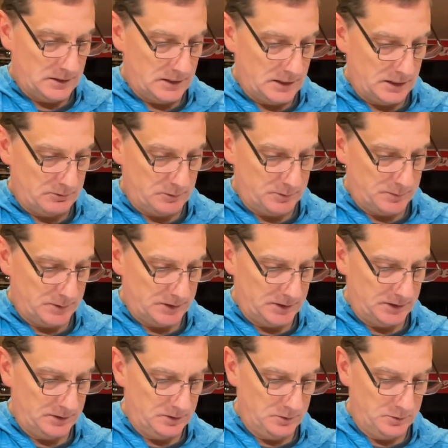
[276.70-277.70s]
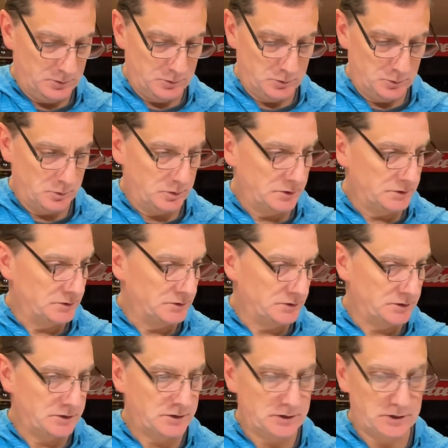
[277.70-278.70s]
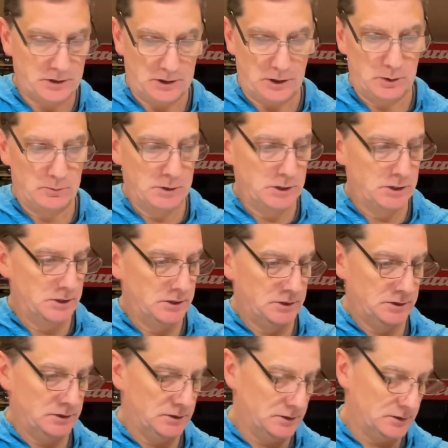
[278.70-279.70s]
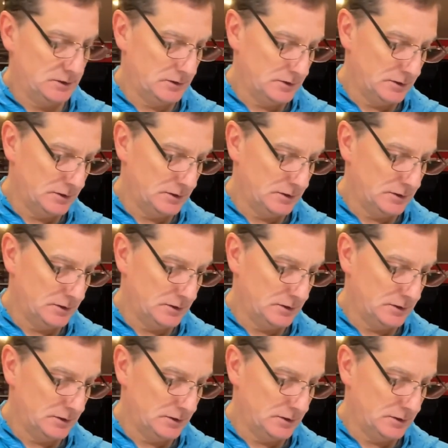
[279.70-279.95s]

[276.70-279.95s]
everybody knew was coming,